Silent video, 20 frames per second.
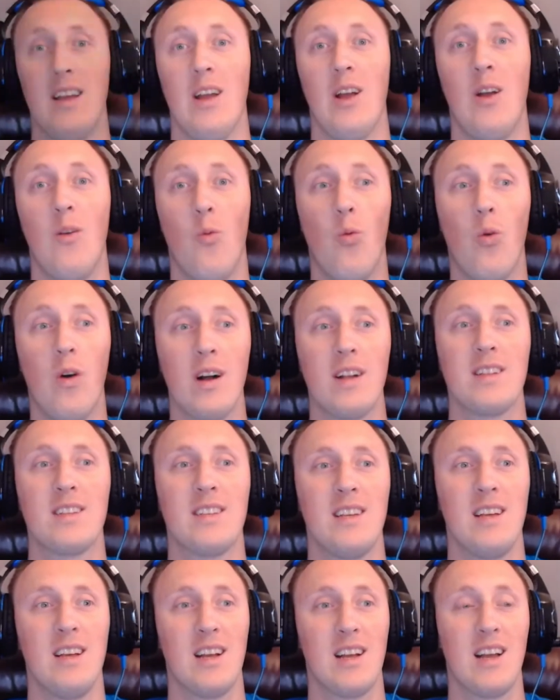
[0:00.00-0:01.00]
What
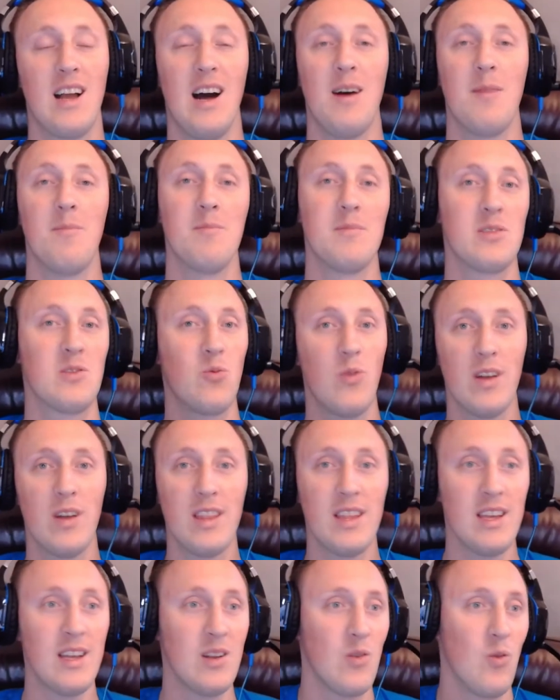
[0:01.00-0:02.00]
comes with
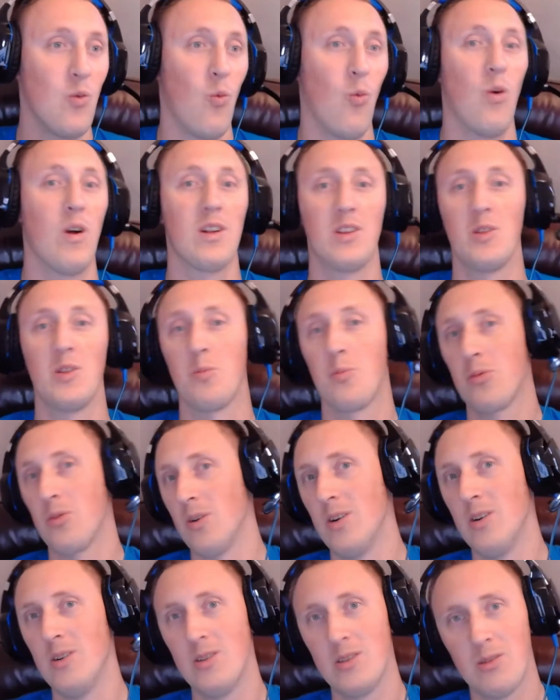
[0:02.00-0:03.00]
it? What are the
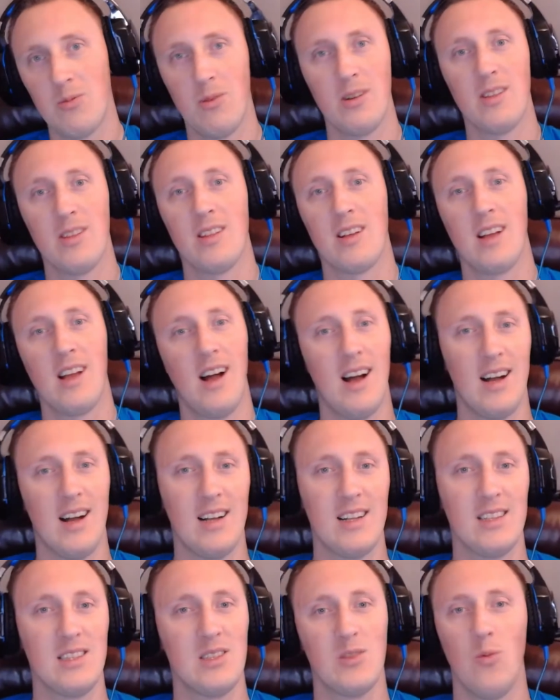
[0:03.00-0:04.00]
pros? What are the
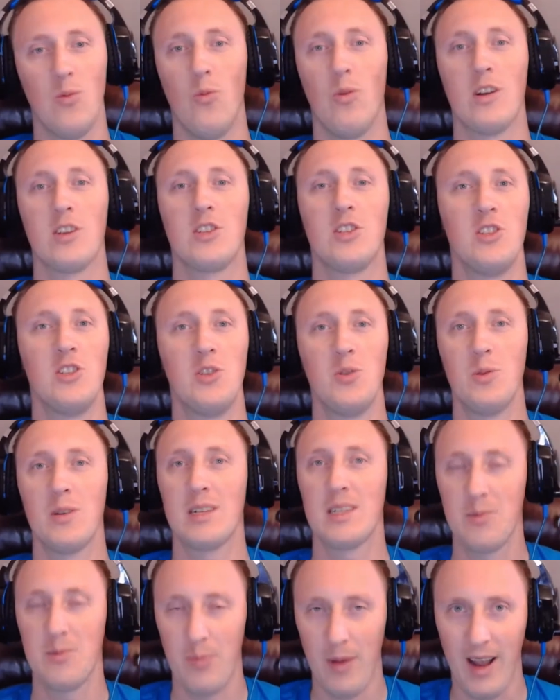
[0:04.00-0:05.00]
cons? What should you
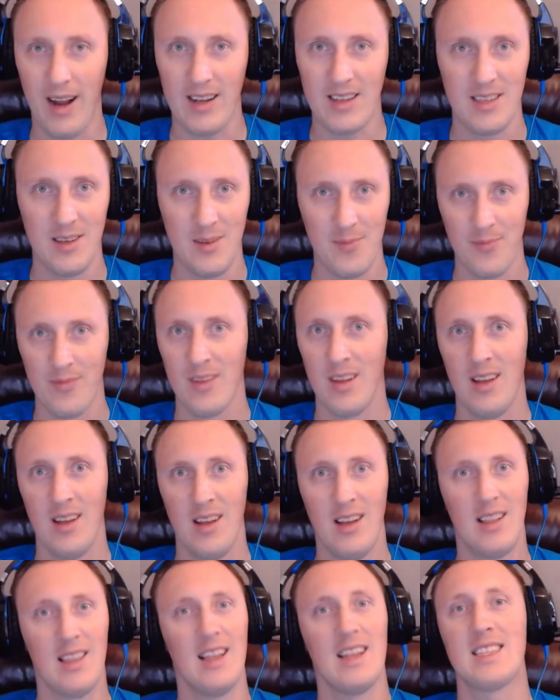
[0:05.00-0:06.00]
expect?
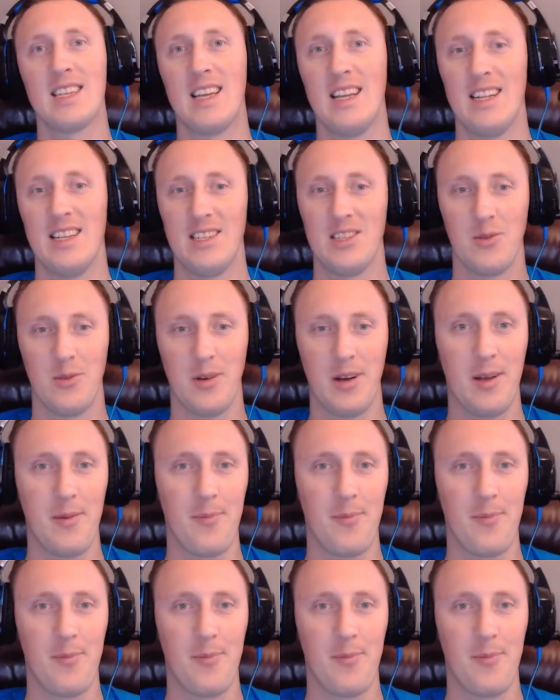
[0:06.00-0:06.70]
Let's get into it.